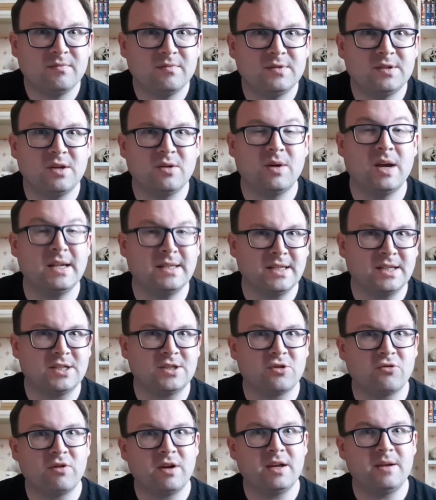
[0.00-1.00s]
So as the
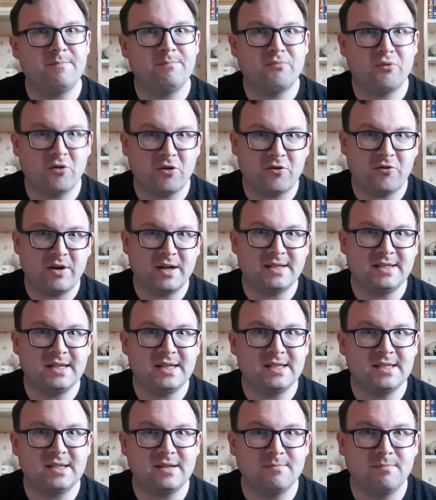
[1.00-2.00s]
story progresses,